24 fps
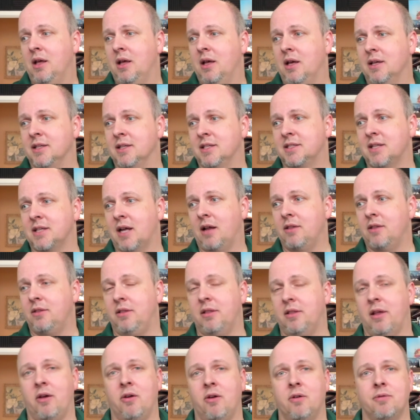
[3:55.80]
a side thing
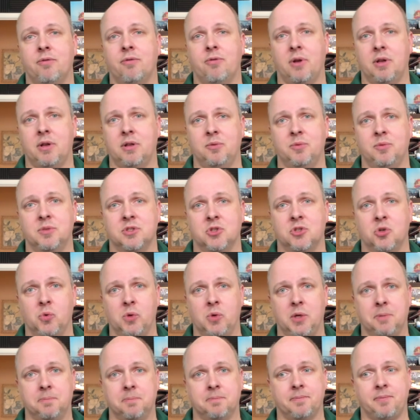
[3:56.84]
that Aaron Franklin was
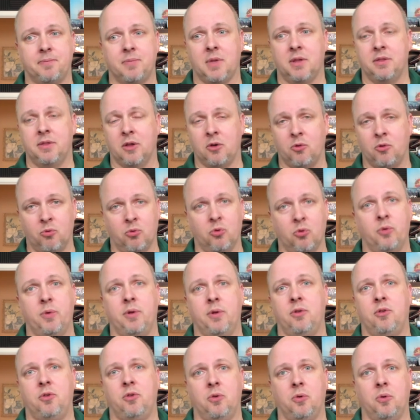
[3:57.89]
doing that grew
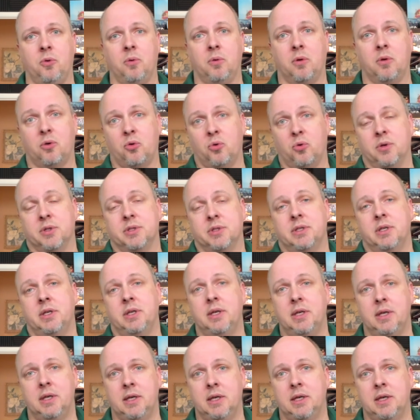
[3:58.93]
into, of course,
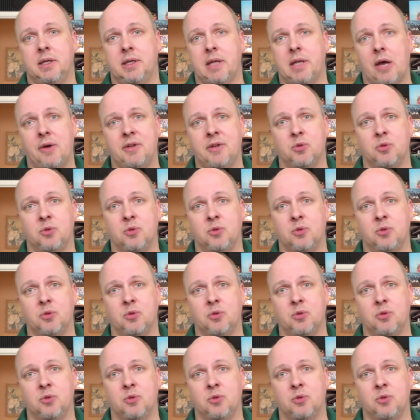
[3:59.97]
now he's